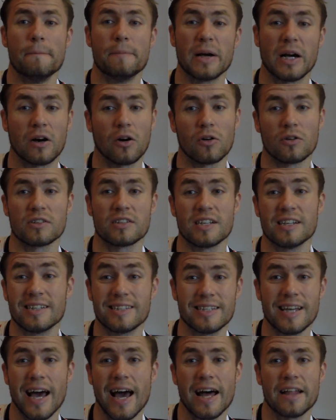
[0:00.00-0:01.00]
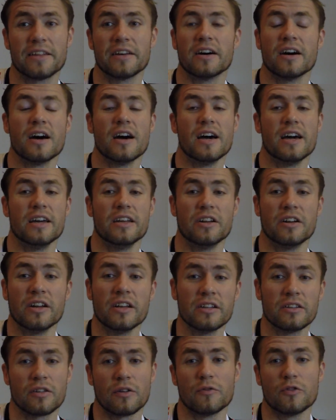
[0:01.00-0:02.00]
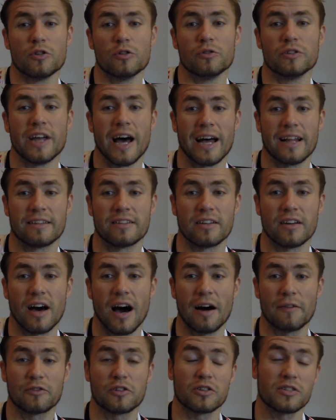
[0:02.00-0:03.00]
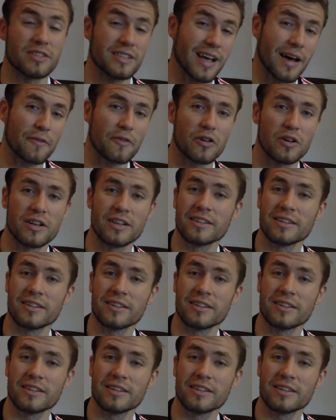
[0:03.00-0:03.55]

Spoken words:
because he said in an interview that after 7